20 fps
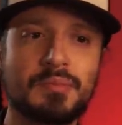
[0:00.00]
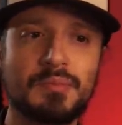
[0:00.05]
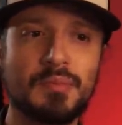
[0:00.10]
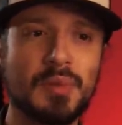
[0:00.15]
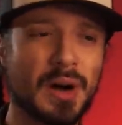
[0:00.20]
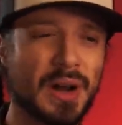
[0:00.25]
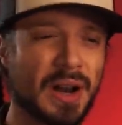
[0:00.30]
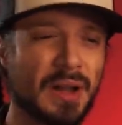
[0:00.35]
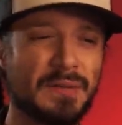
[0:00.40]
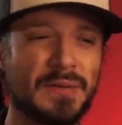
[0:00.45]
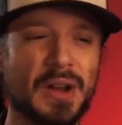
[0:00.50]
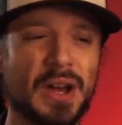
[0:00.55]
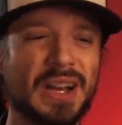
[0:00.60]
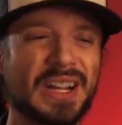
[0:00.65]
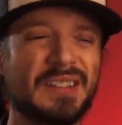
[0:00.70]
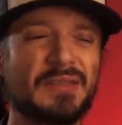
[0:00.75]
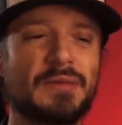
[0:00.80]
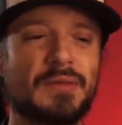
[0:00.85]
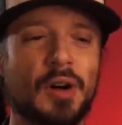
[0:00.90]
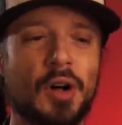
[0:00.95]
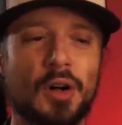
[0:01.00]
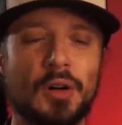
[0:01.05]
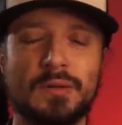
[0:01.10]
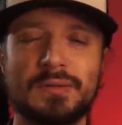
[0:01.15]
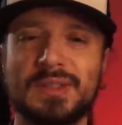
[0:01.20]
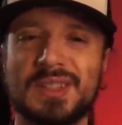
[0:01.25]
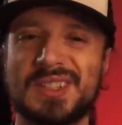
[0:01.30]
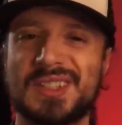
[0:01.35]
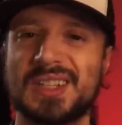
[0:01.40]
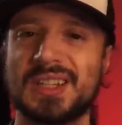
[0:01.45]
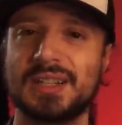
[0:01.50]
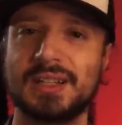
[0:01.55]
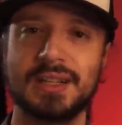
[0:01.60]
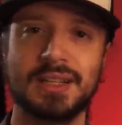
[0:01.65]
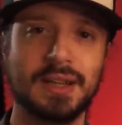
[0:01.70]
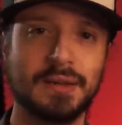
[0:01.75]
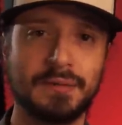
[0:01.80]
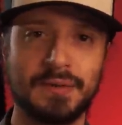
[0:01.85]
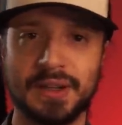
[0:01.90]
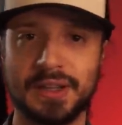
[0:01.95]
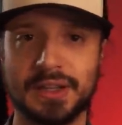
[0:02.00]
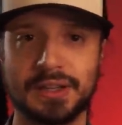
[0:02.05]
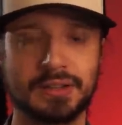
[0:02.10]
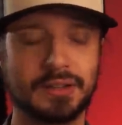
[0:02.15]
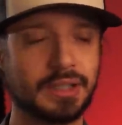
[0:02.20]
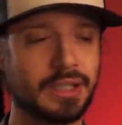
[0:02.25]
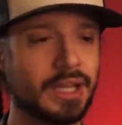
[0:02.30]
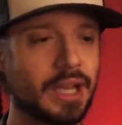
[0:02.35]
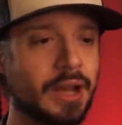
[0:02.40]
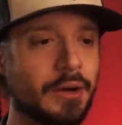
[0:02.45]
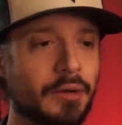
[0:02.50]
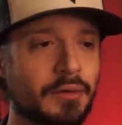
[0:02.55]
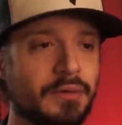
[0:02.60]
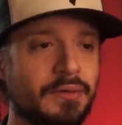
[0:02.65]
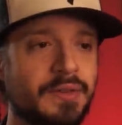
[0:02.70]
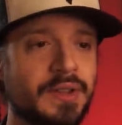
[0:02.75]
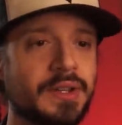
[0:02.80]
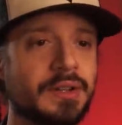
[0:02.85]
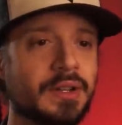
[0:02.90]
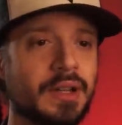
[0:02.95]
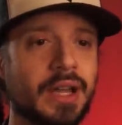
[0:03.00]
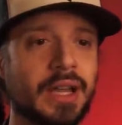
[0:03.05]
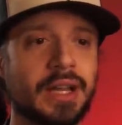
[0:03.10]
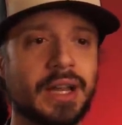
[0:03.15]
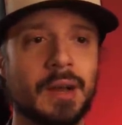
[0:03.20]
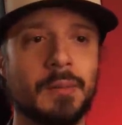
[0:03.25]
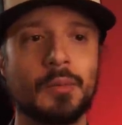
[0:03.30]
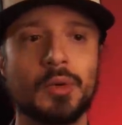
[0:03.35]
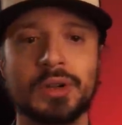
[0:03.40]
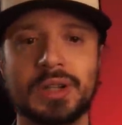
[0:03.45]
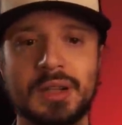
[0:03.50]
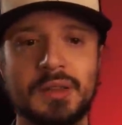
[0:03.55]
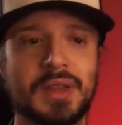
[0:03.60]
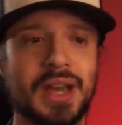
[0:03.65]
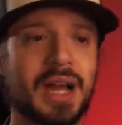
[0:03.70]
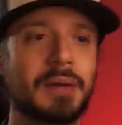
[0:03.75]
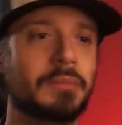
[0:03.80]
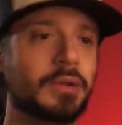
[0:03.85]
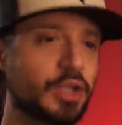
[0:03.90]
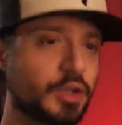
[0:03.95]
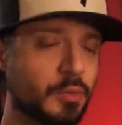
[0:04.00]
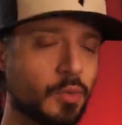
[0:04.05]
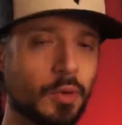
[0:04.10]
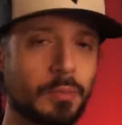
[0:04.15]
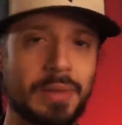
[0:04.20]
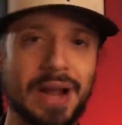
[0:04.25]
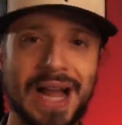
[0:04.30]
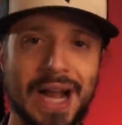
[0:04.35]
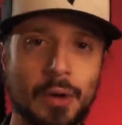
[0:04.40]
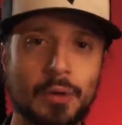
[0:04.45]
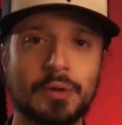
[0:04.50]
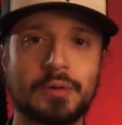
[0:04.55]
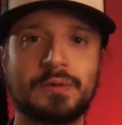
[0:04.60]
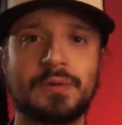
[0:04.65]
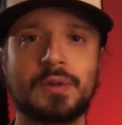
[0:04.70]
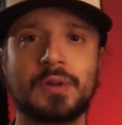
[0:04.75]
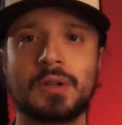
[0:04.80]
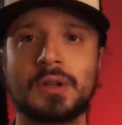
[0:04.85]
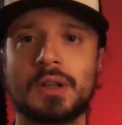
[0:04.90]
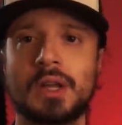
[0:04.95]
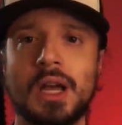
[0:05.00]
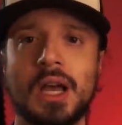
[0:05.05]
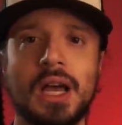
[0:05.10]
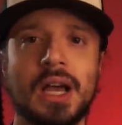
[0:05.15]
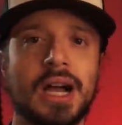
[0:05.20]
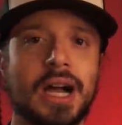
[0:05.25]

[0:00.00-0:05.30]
but I've not evolved significantly. I don't feel like I'm really that much more powerful.